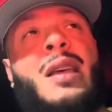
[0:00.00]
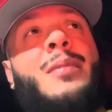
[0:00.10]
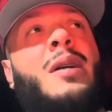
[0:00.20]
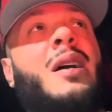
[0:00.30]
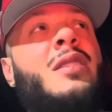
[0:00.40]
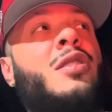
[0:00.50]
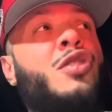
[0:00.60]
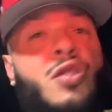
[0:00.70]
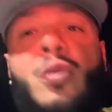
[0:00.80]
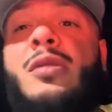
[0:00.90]
like, because they're
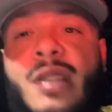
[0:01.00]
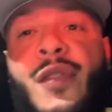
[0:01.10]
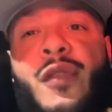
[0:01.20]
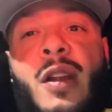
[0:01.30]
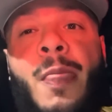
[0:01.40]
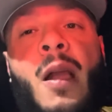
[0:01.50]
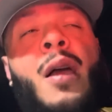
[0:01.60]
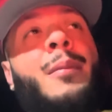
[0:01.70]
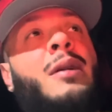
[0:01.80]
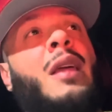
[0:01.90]
so different,
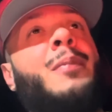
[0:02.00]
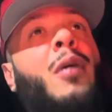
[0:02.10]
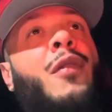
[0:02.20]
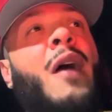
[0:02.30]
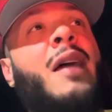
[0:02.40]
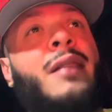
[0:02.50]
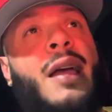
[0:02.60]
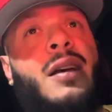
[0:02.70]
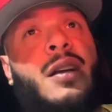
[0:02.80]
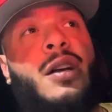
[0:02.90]
but they both had
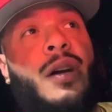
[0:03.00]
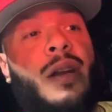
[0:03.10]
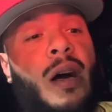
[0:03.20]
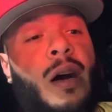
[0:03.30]
like a good